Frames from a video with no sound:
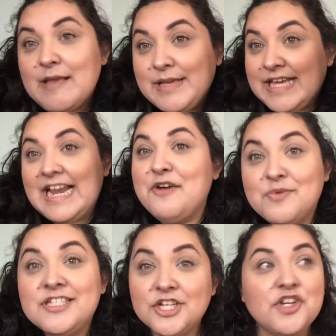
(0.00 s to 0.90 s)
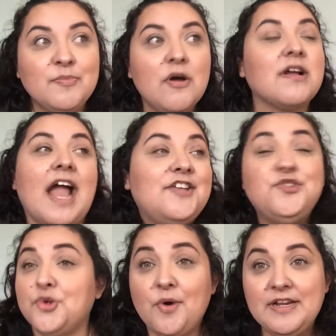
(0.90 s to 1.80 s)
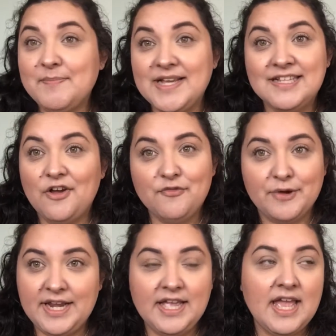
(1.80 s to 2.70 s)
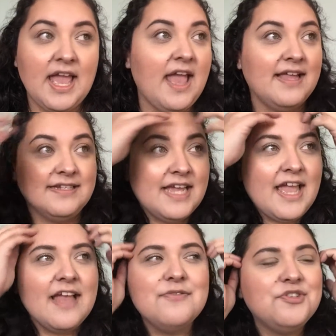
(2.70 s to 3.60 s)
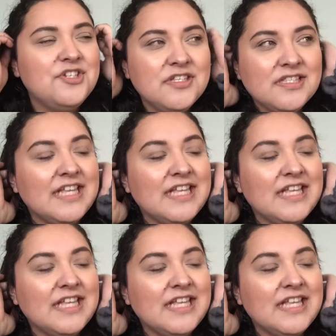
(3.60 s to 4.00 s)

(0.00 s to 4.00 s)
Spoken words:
I mean, it was a good book. I enjoyed myself reading it, and it was just,